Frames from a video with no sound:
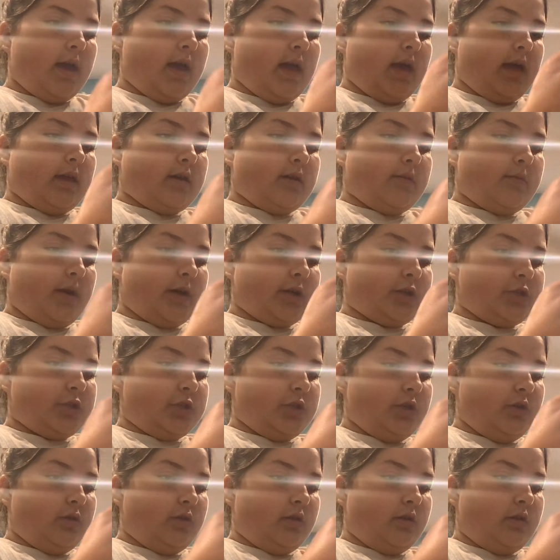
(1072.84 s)
And I'm
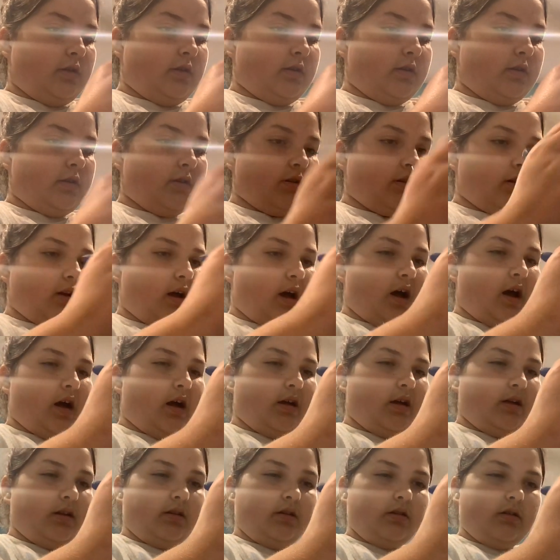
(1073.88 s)
actually
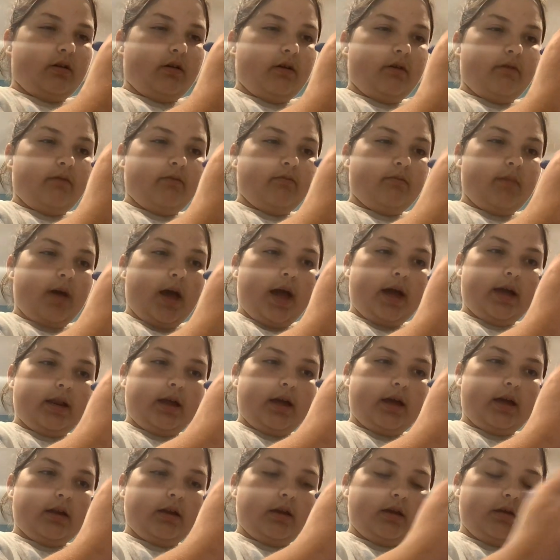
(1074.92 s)
kind of mad
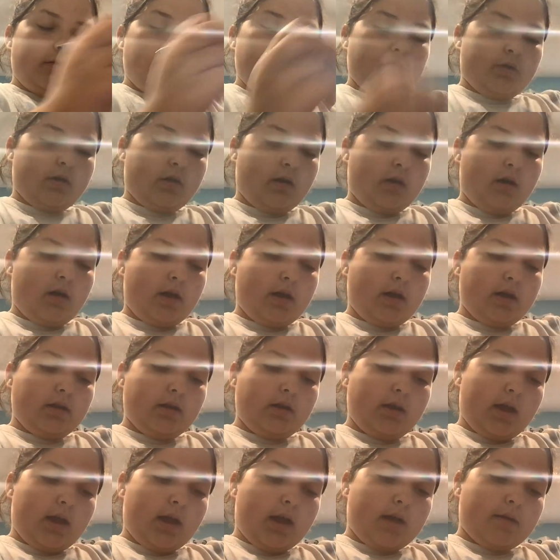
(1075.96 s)
at it, but kind
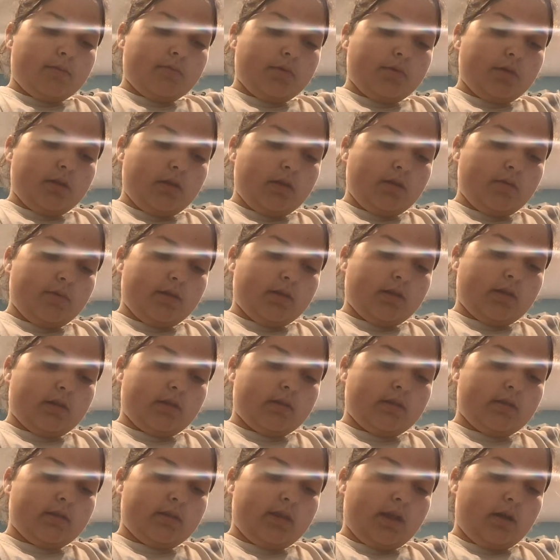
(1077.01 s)
of happy,
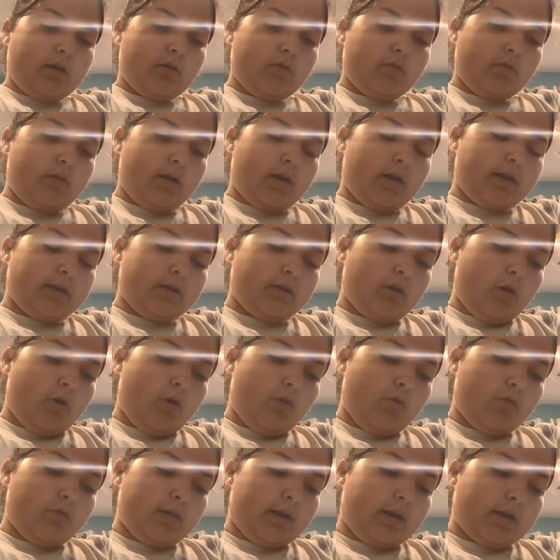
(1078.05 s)
because now I
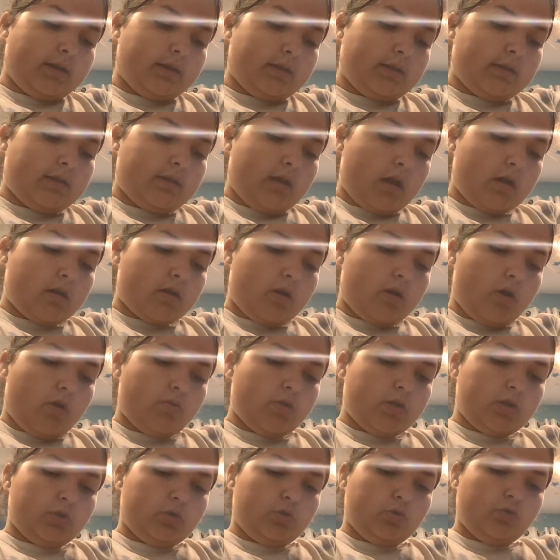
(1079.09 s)
know that it's not
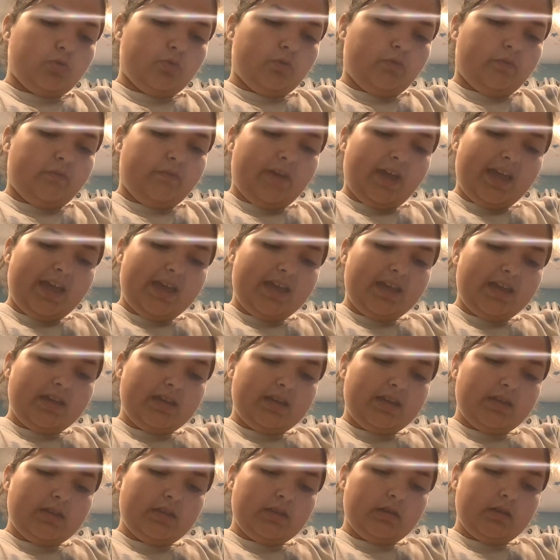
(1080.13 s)
going to
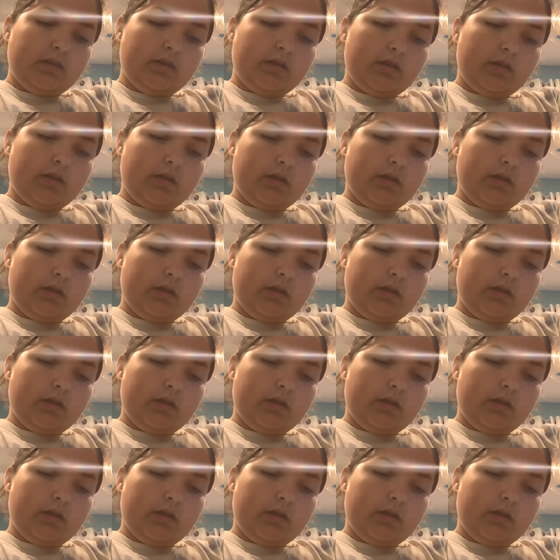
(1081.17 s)
fade